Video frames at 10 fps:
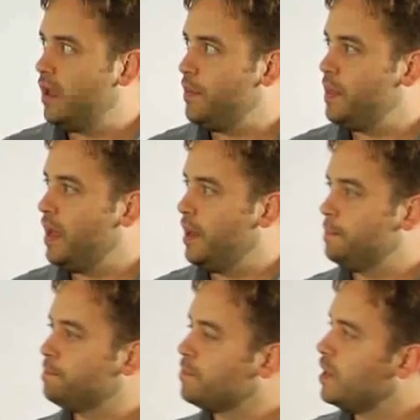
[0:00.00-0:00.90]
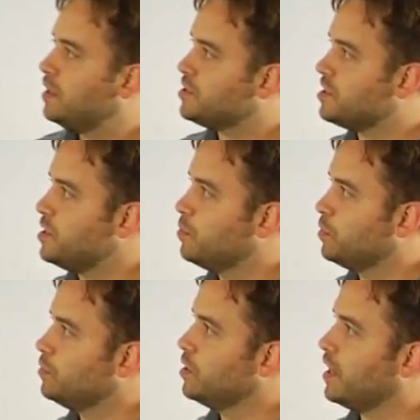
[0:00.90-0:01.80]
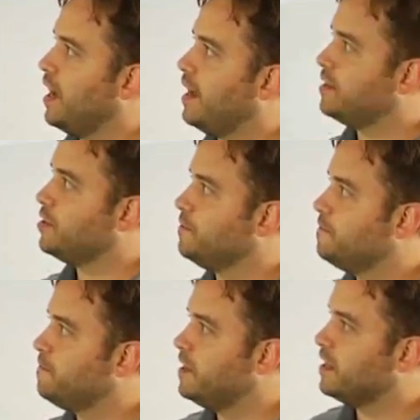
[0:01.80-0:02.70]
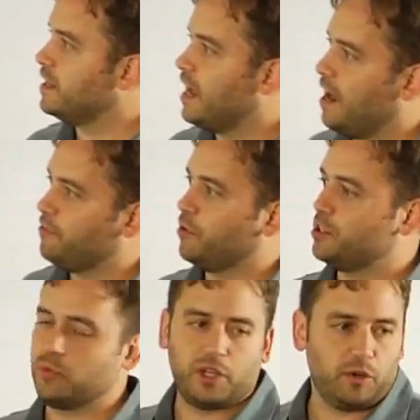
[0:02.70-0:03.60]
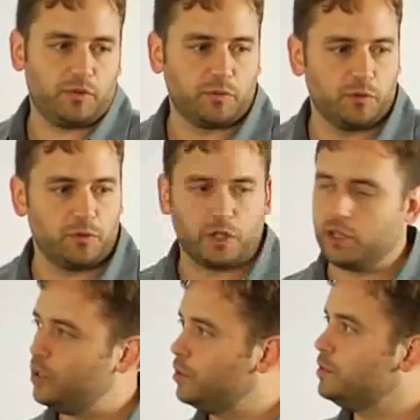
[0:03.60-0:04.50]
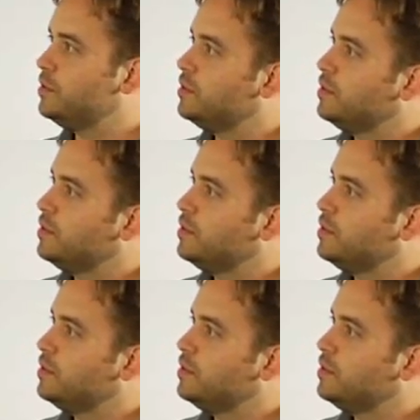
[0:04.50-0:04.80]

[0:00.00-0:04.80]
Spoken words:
And then, let's see, we'll look at config and after as we go through the code.